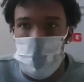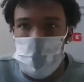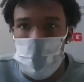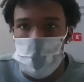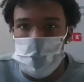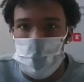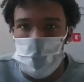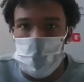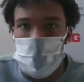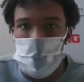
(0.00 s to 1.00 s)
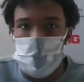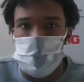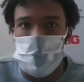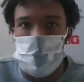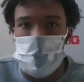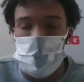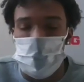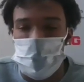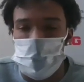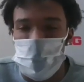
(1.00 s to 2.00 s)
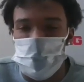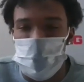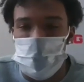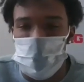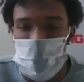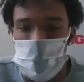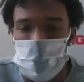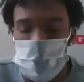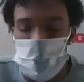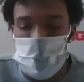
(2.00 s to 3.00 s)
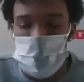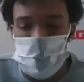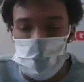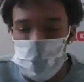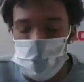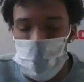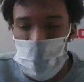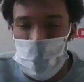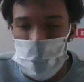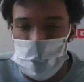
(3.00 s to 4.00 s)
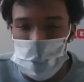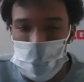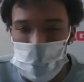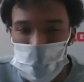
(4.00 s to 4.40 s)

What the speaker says: I mean, I wasn't able to watch most of them play just because of my age. But,